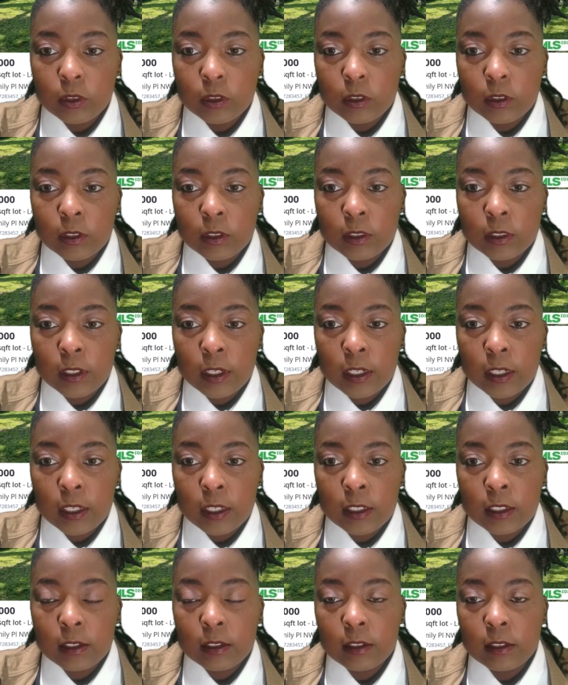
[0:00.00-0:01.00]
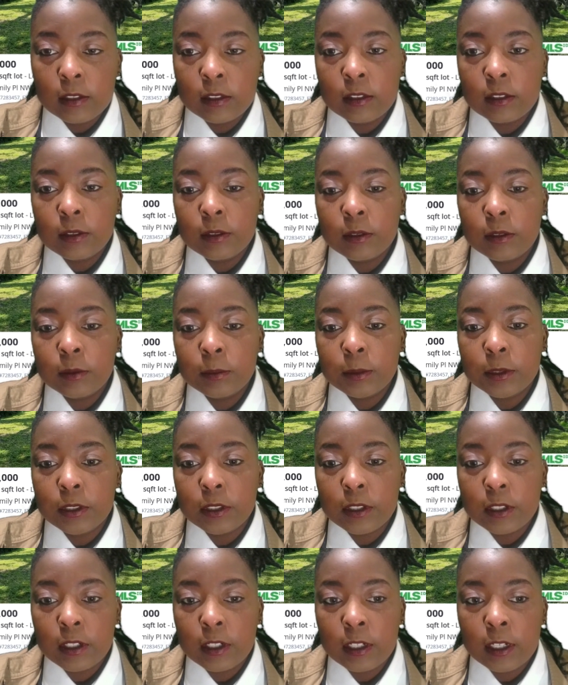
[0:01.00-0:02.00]
Look like it. This
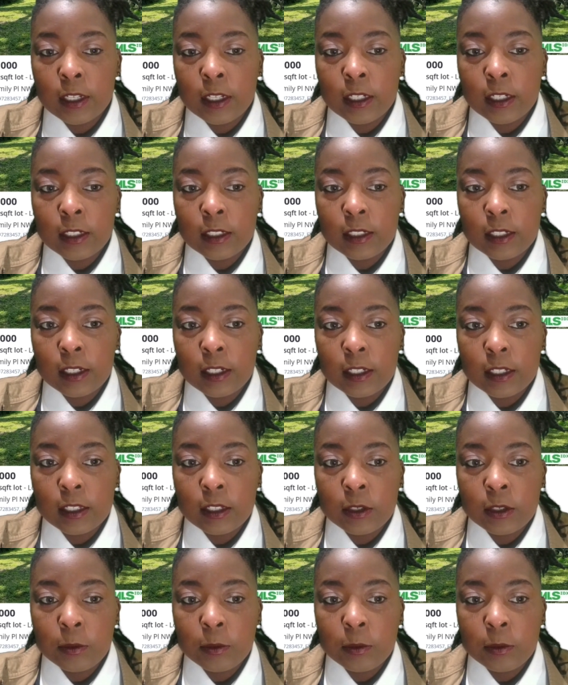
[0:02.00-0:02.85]
particular land look like it